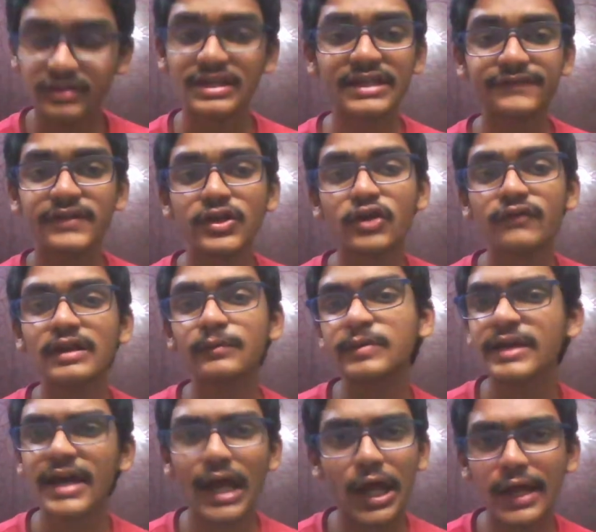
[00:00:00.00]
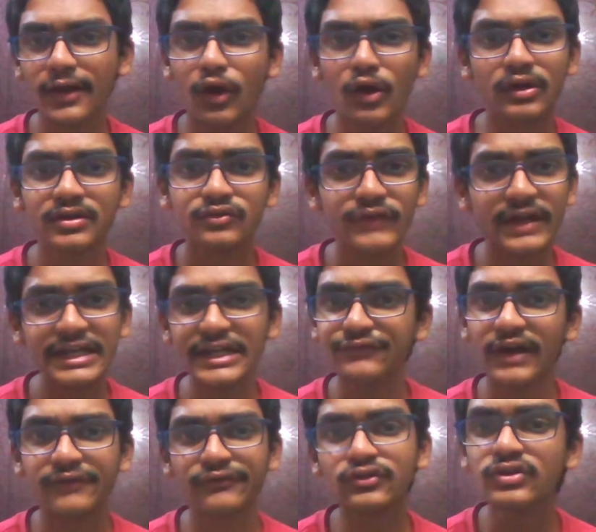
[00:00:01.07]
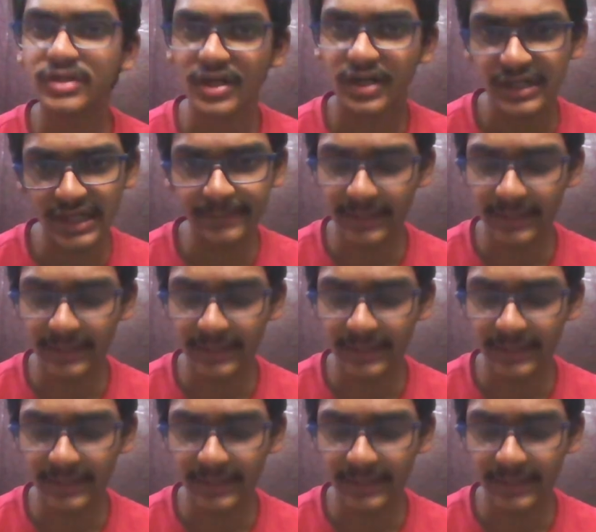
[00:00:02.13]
this video will be around 25 to 30